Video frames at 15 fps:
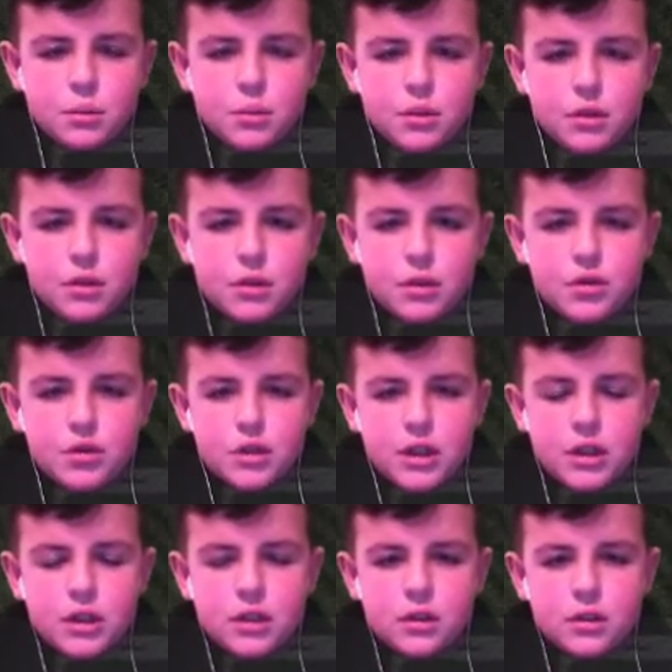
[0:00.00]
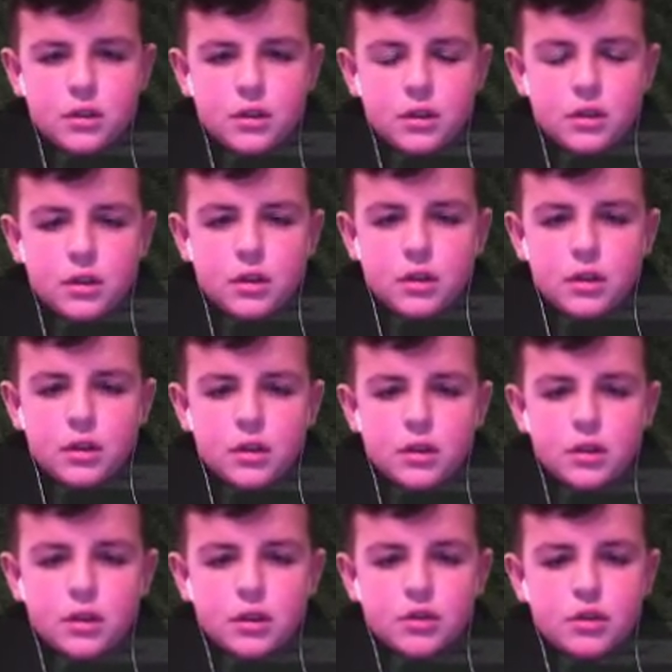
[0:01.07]
Blue triangle,
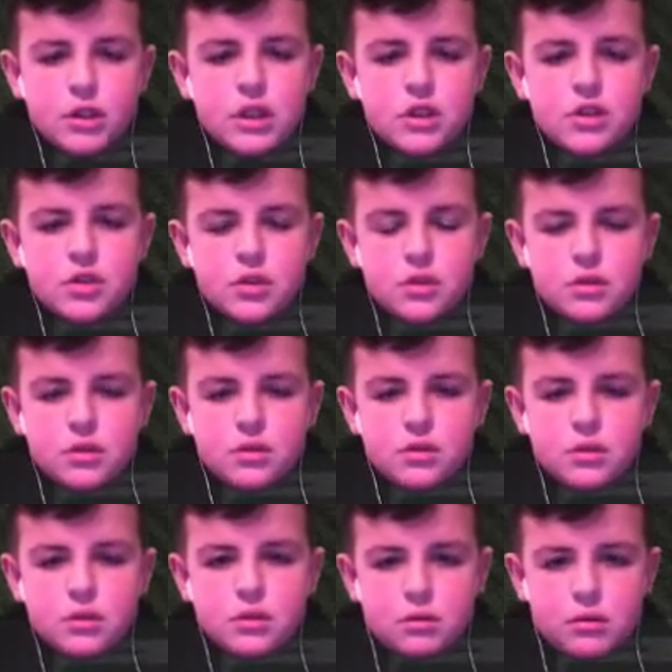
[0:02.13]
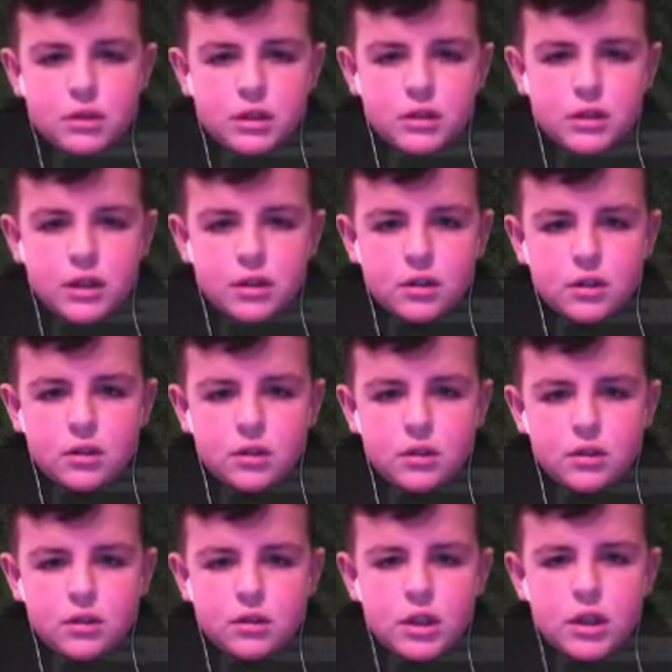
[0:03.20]
green rectangle?
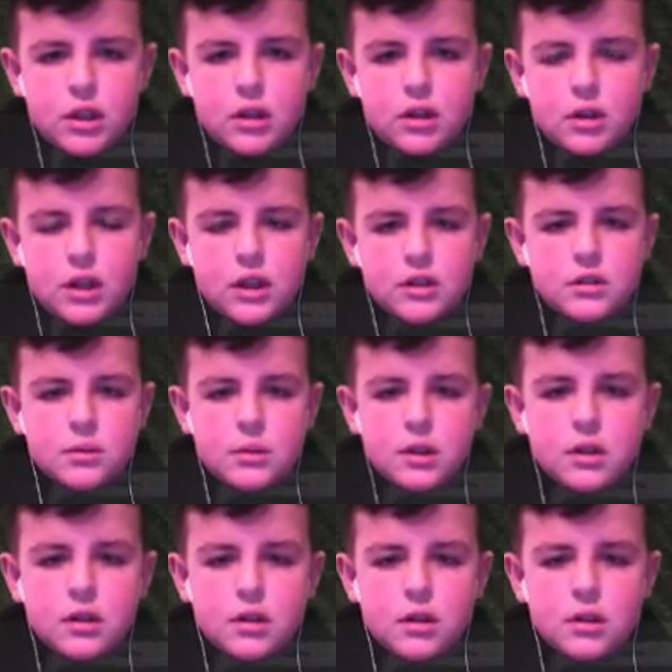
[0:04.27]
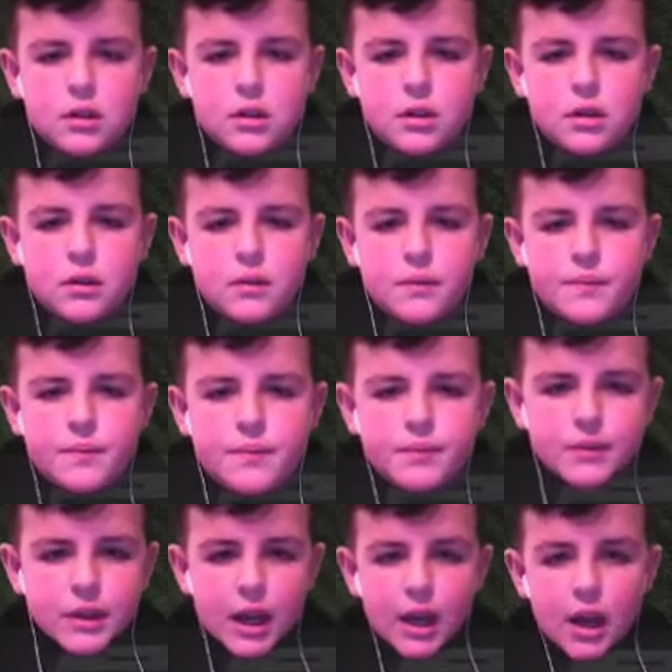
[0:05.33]
Yeah, has to be.
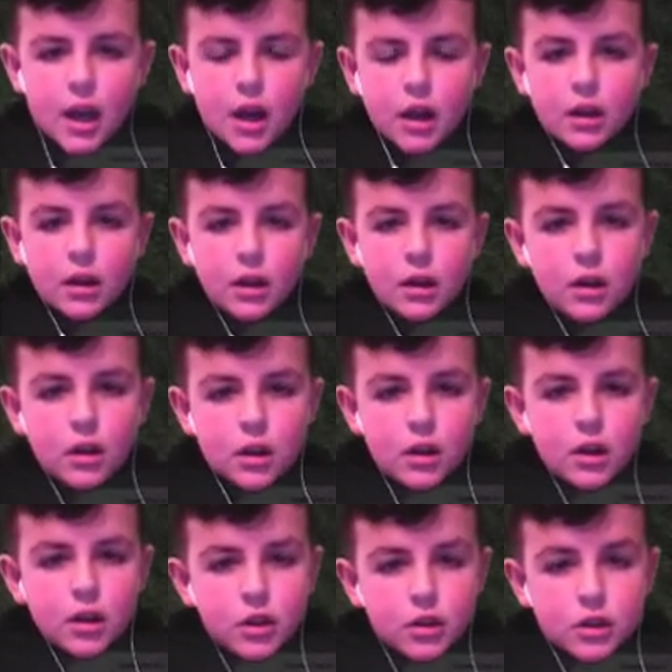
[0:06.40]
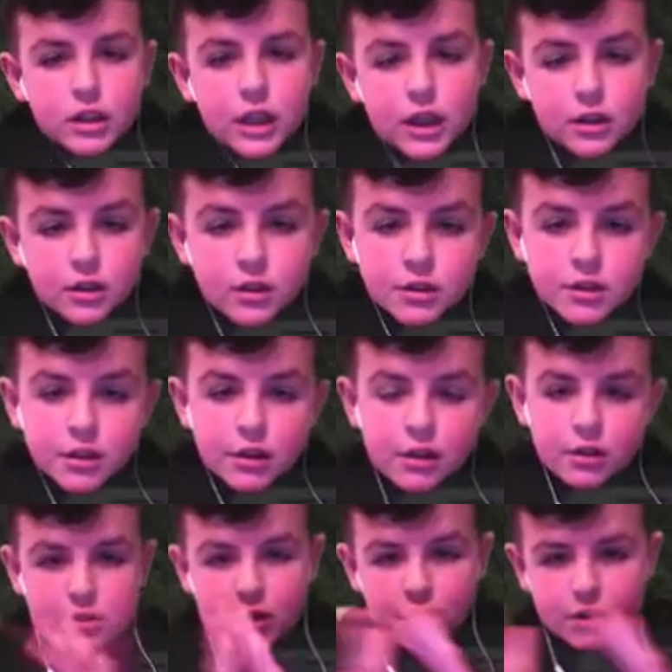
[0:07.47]
Yeah! You can now consider
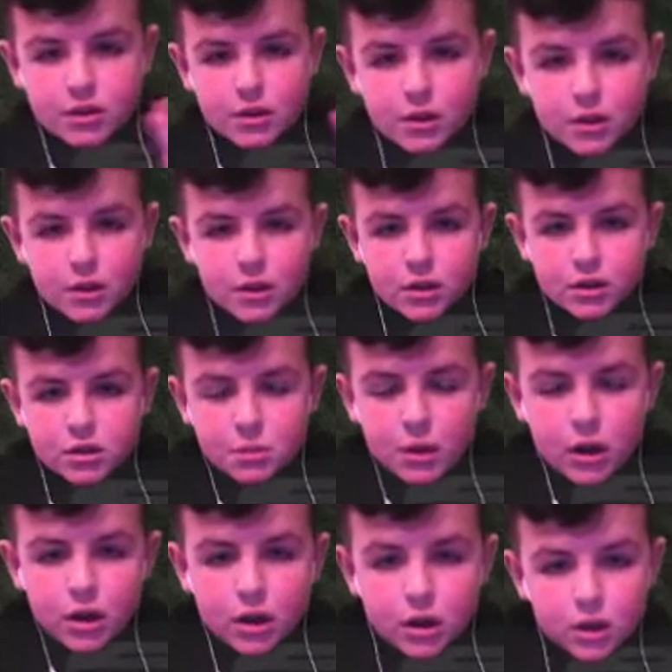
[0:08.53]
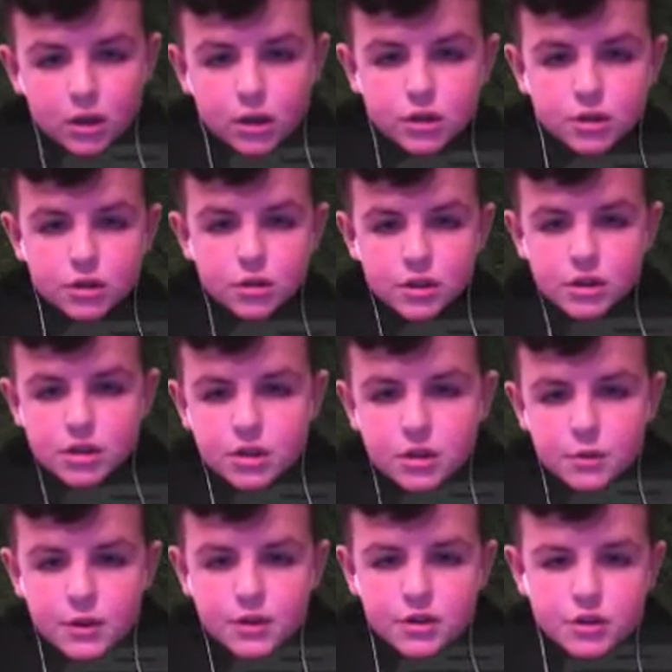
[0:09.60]
yourself smart. To continue,
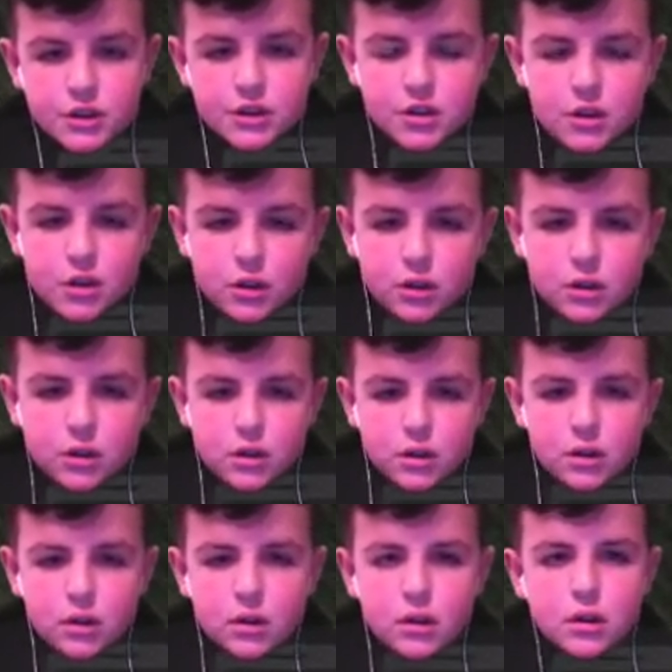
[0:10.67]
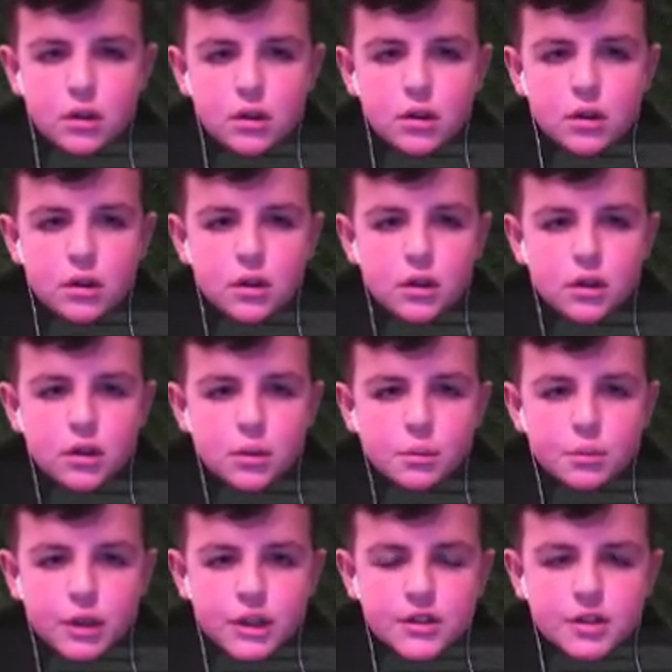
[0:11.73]
press the green circle.
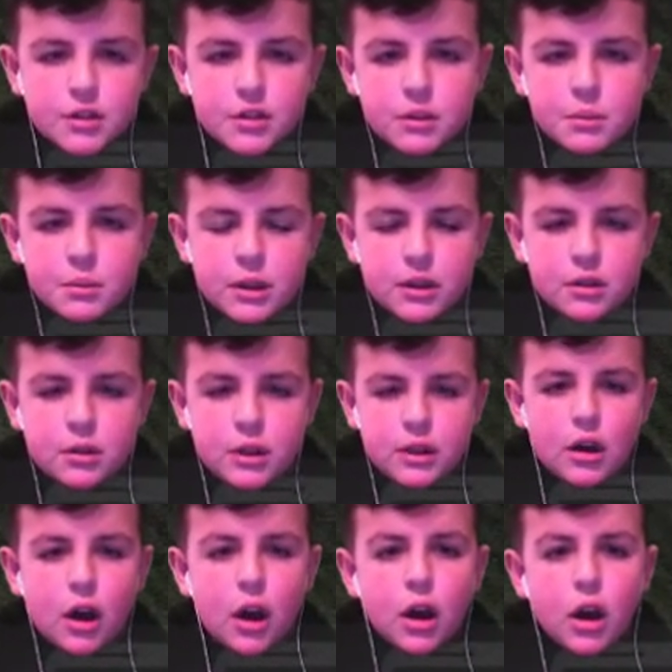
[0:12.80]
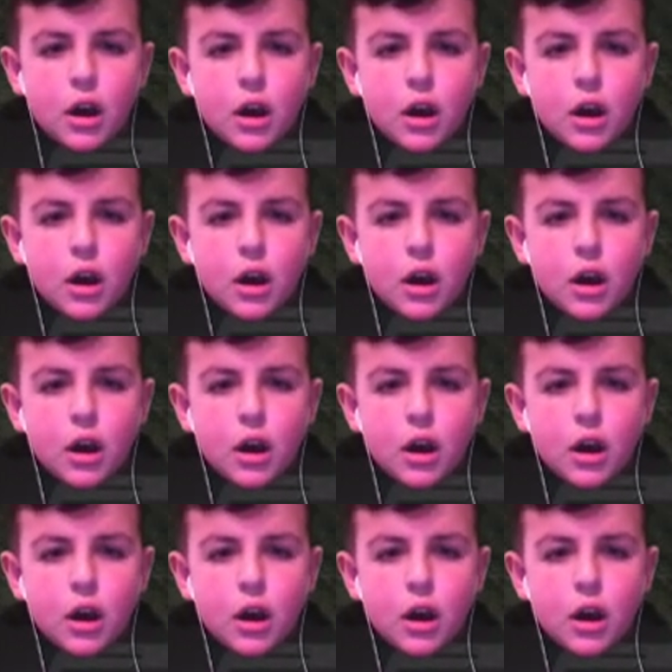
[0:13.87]
Press the green button quick. Oh!